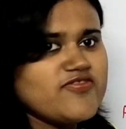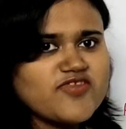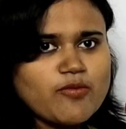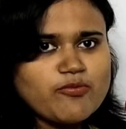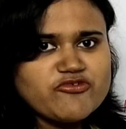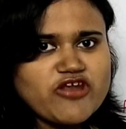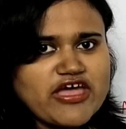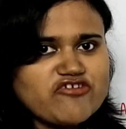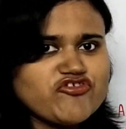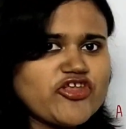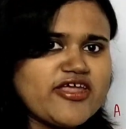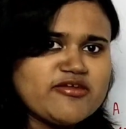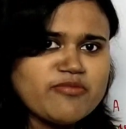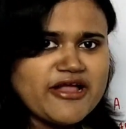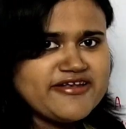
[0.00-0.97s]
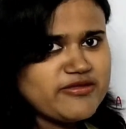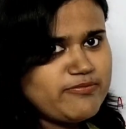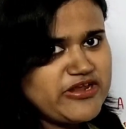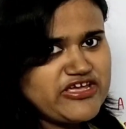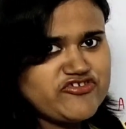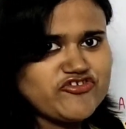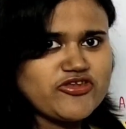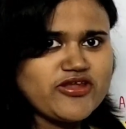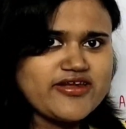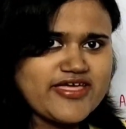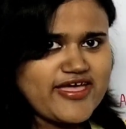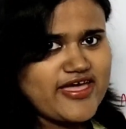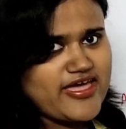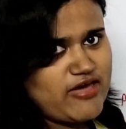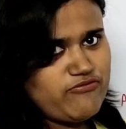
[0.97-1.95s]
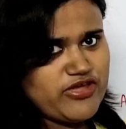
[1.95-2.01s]
subtraction, and multiplication
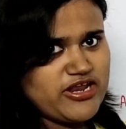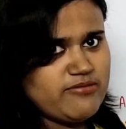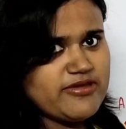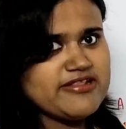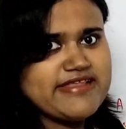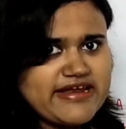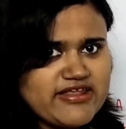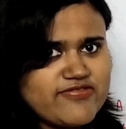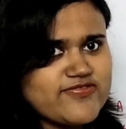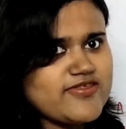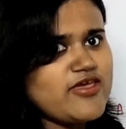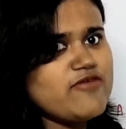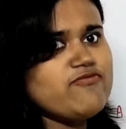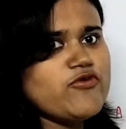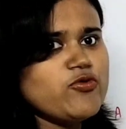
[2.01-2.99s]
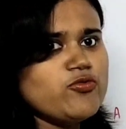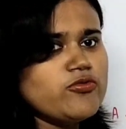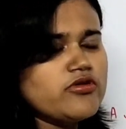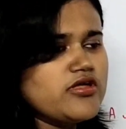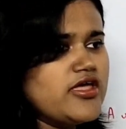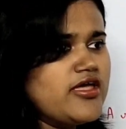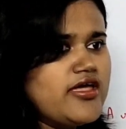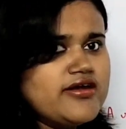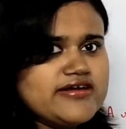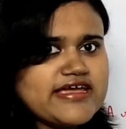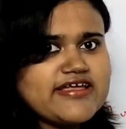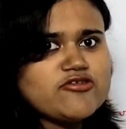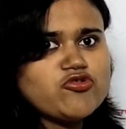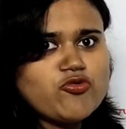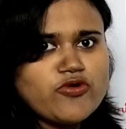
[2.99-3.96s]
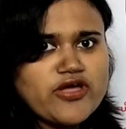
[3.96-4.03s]
are available. That is, if you
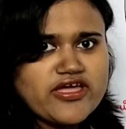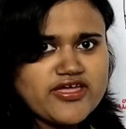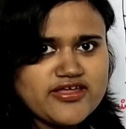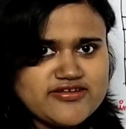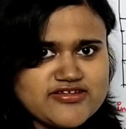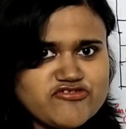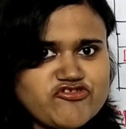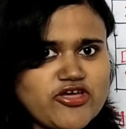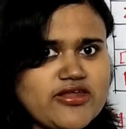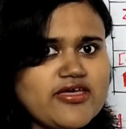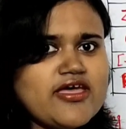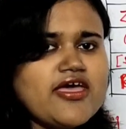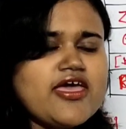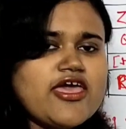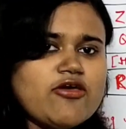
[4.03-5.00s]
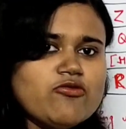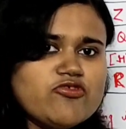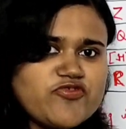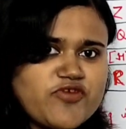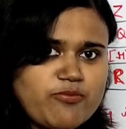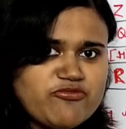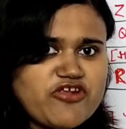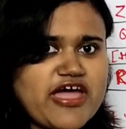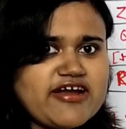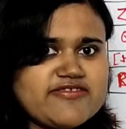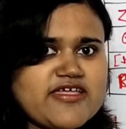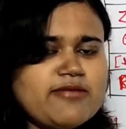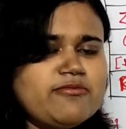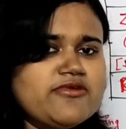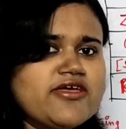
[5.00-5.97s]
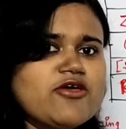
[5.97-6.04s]
take two integer, you will subtract
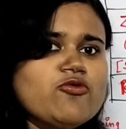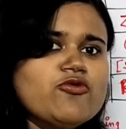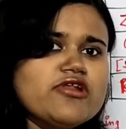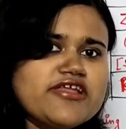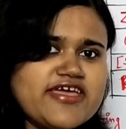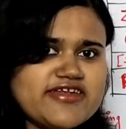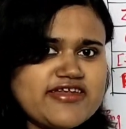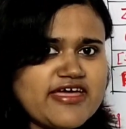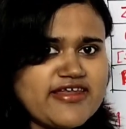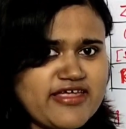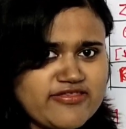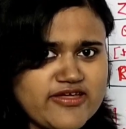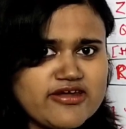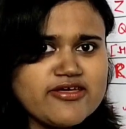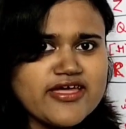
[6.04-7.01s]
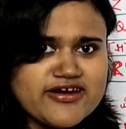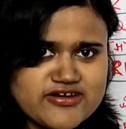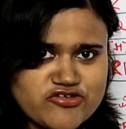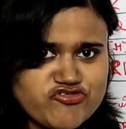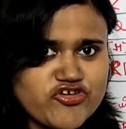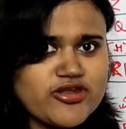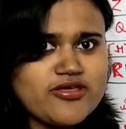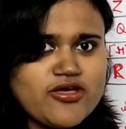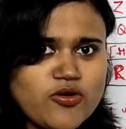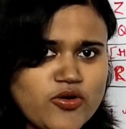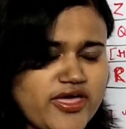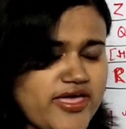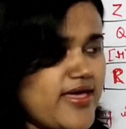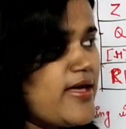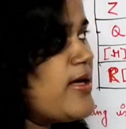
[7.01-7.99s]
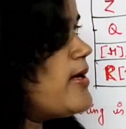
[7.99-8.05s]
them, you will get another integer.
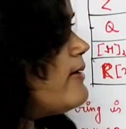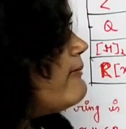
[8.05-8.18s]
Okay.